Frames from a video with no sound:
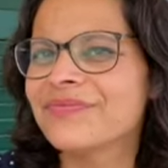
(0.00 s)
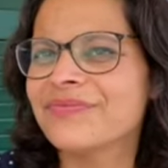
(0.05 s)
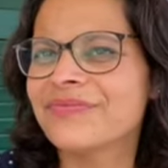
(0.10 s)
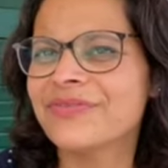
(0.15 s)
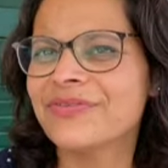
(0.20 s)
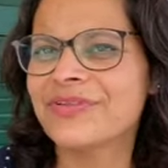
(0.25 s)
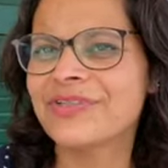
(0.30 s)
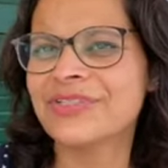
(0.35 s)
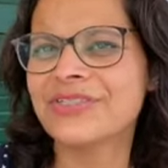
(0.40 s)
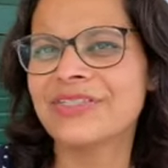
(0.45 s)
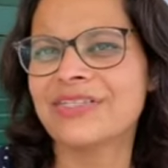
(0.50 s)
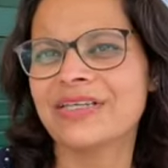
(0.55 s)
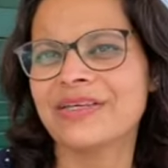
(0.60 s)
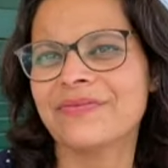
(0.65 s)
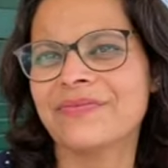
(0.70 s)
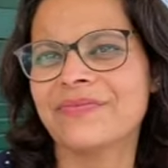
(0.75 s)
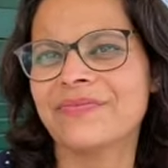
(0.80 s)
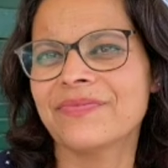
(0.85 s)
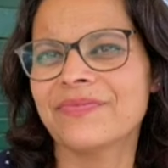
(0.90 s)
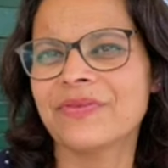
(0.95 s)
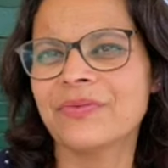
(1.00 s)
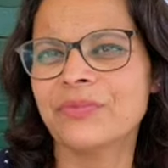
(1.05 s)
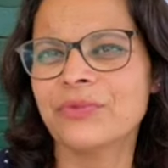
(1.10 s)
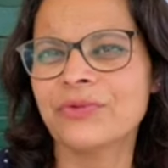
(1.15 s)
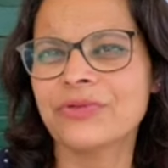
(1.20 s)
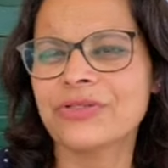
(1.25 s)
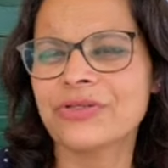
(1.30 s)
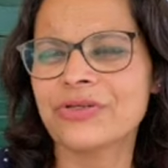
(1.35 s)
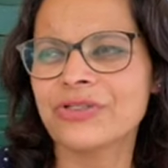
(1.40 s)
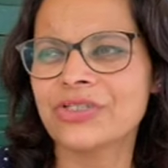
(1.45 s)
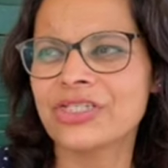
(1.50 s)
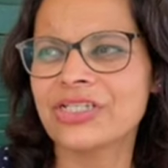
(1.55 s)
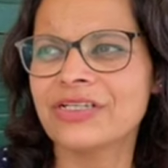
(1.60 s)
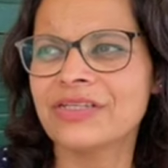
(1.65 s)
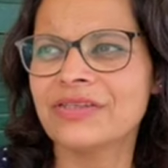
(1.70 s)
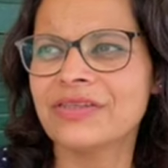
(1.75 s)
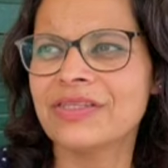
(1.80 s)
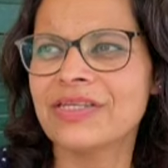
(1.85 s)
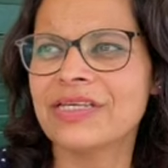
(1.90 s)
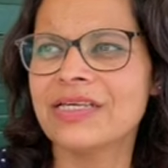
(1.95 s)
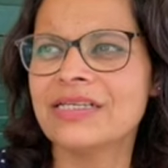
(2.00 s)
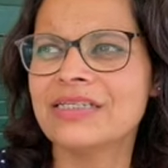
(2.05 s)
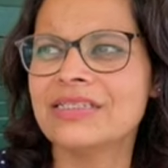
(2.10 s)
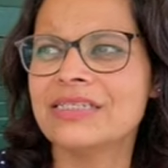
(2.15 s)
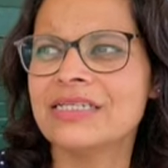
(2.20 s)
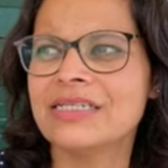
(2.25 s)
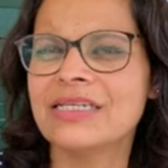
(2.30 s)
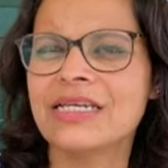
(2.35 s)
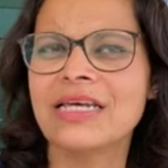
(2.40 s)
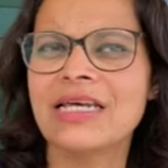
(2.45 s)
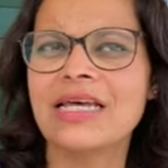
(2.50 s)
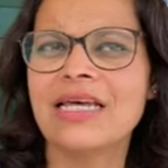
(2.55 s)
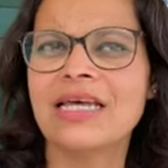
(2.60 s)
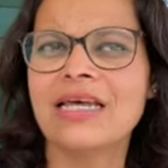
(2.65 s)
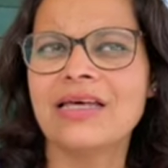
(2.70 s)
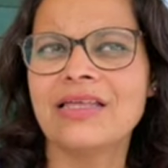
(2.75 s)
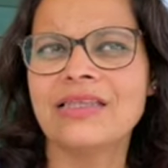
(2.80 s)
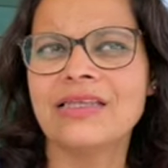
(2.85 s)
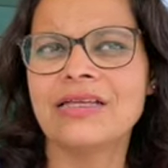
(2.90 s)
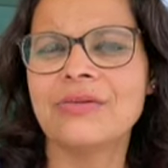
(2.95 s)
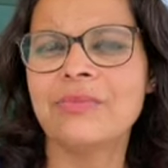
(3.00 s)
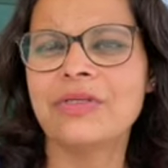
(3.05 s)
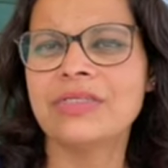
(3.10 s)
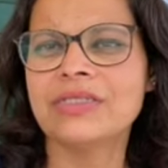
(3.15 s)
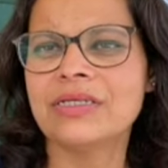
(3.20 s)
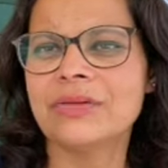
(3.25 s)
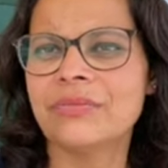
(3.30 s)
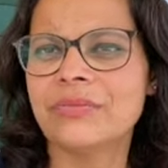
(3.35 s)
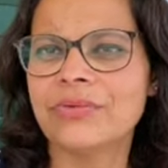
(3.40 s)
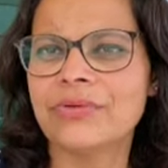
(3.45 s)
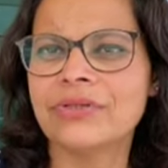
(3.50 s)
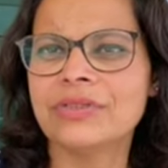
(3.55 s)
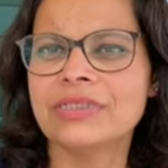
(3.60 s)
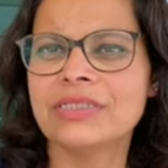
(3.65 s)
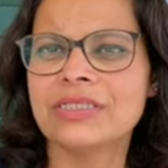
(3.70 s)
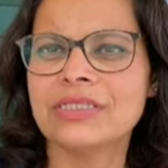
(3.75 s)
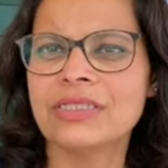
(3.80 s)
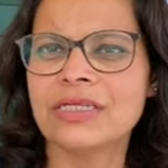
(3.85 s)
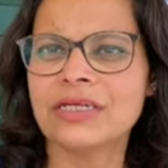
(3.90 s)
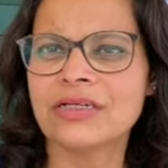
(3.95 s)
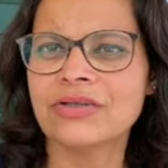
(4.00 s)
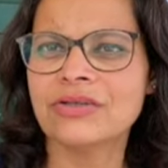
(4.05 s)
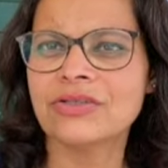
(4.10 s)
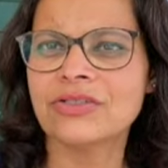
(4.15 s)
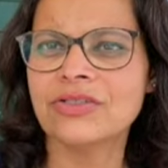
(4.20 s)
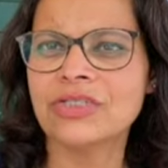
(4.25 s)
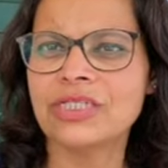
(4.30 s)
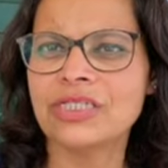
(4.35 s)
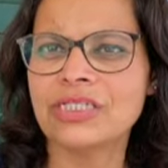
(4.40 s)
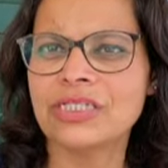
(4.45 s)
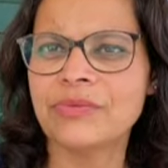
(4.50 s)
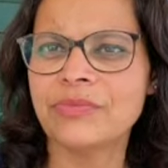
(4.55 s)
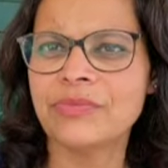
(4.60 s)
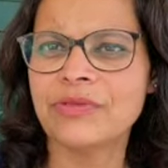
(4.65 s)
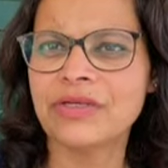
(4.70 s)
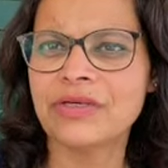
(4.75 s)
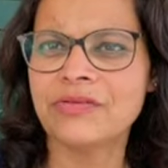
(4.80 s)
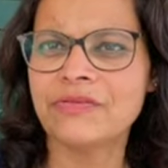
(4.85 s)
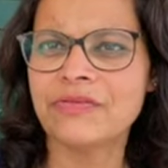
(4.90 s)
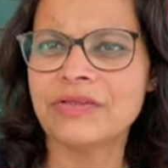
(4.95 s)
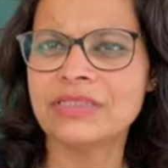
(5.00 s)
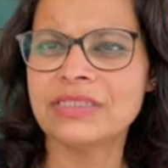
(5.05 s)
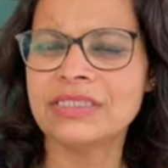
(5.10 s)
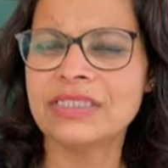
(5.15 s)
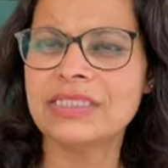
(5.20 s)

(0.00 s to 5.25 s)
first thing. The most logical thing is that there'll be some birds and they're going to eat up the aphids.